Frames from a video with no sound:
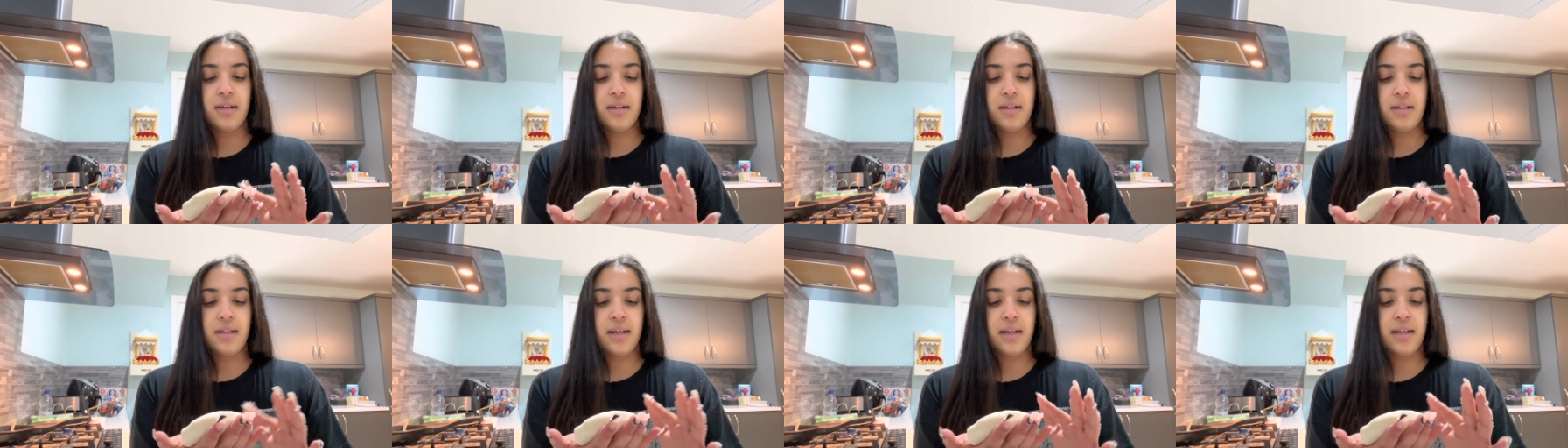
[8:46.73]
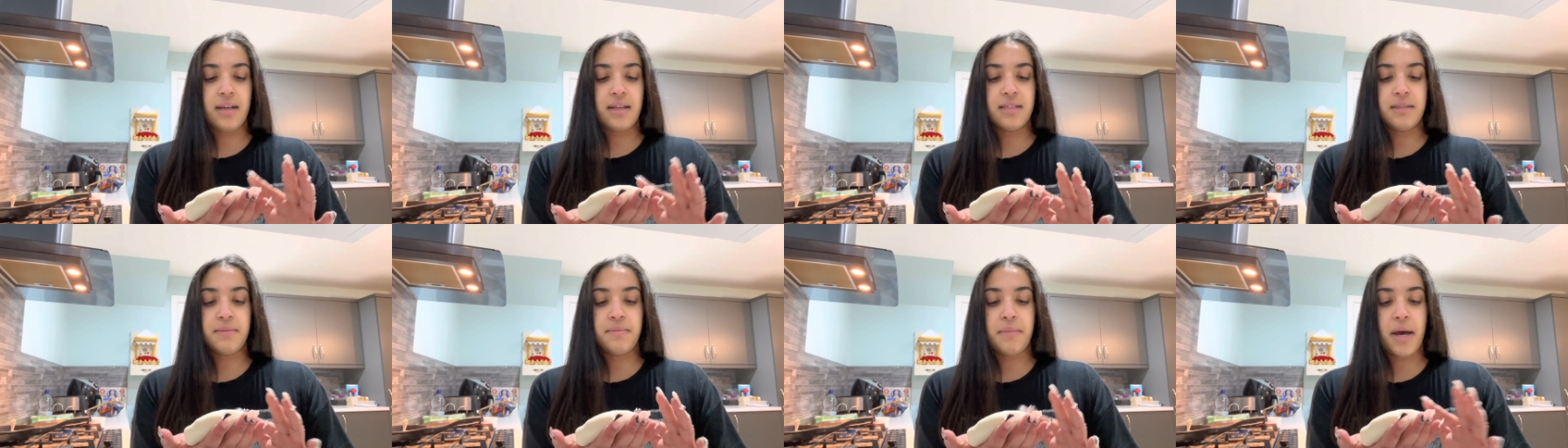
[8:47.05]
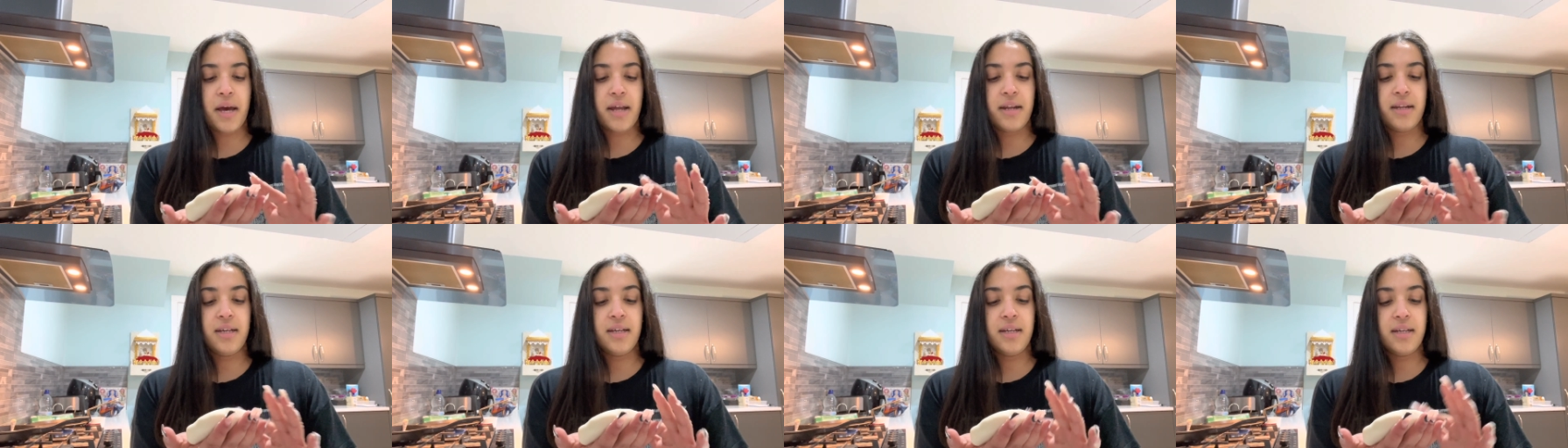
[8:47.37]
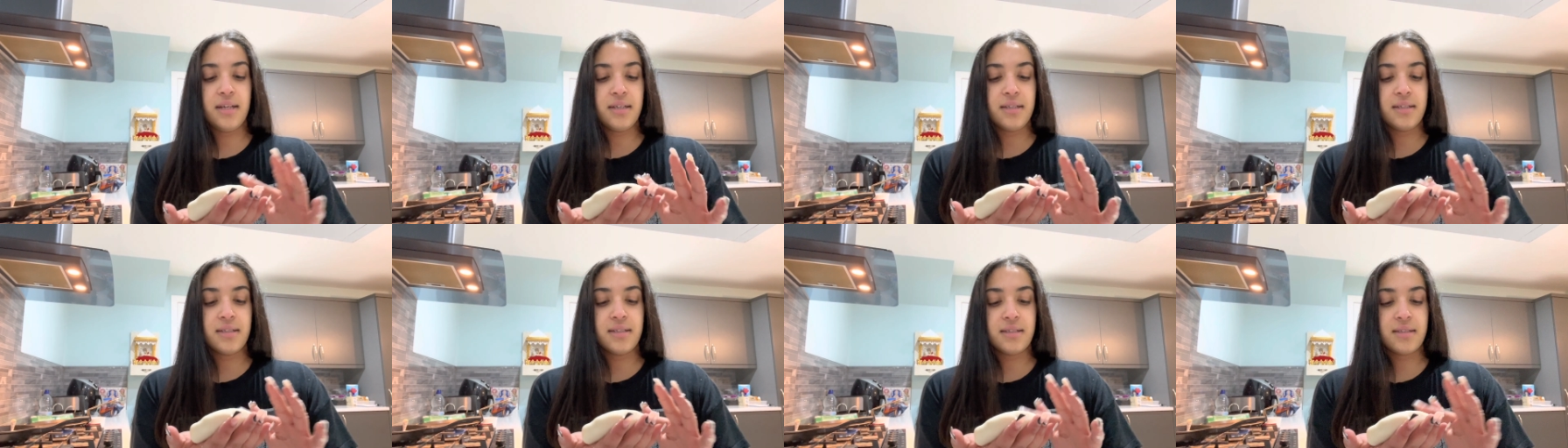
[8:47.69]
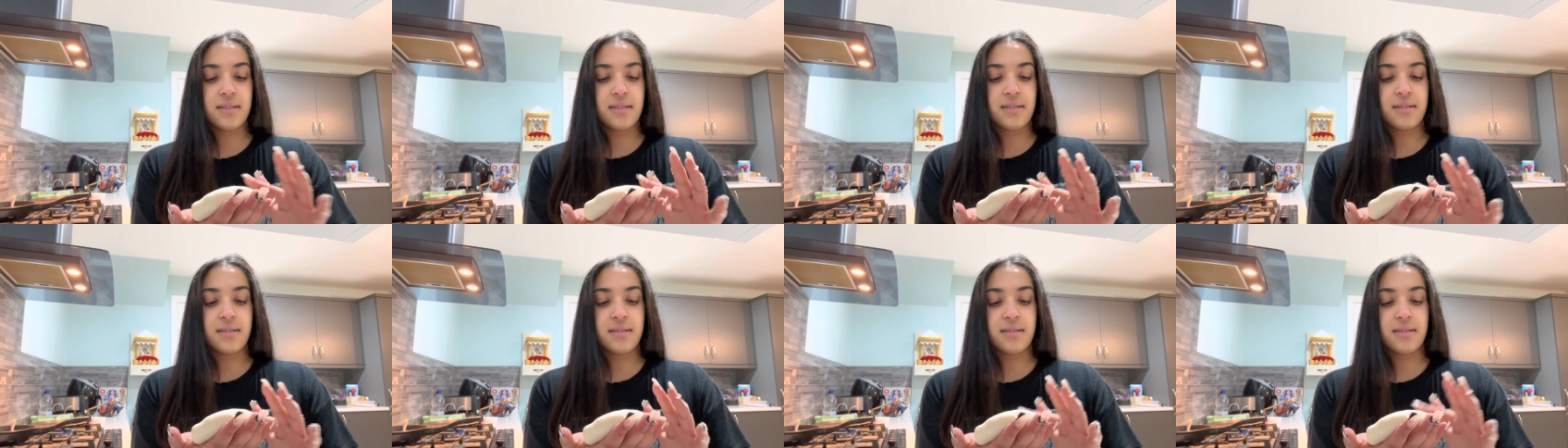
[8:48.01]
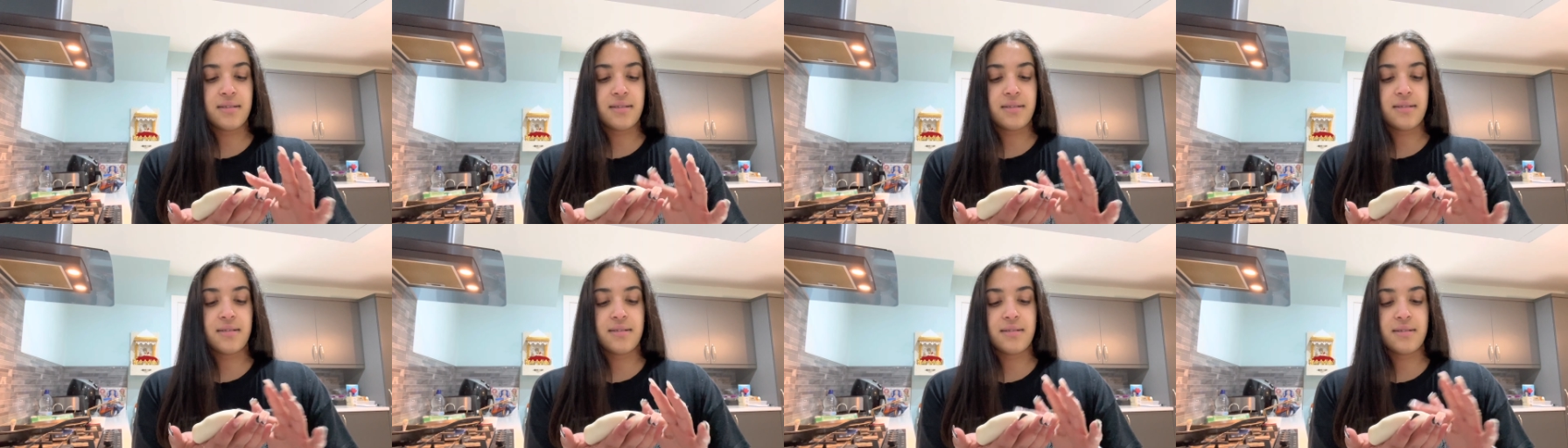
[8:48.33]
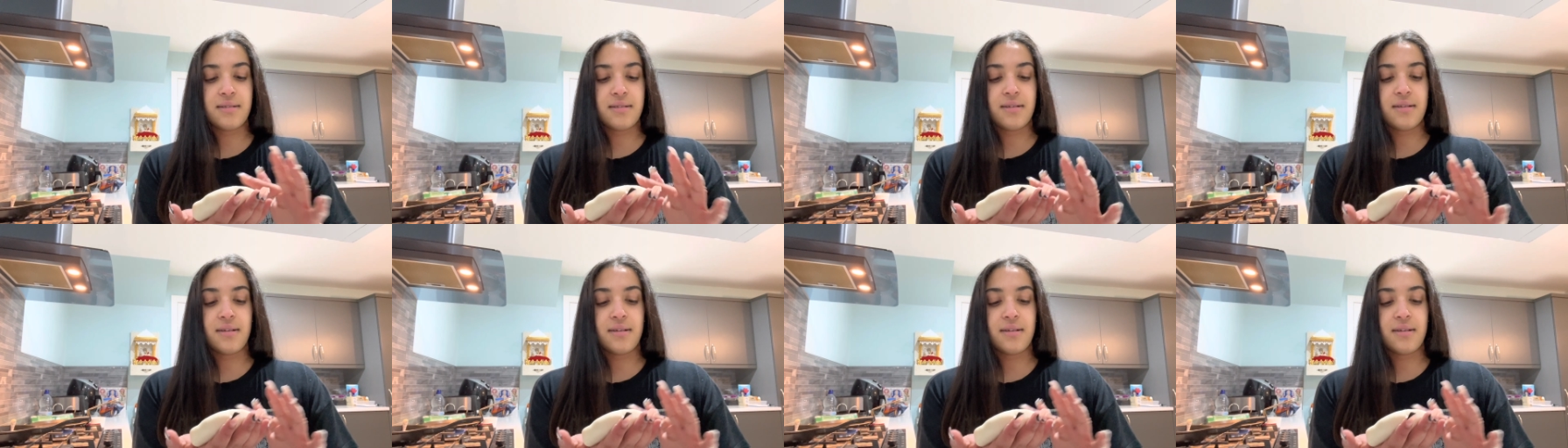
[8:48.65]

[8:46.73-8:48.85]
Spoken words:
Like, Hispanics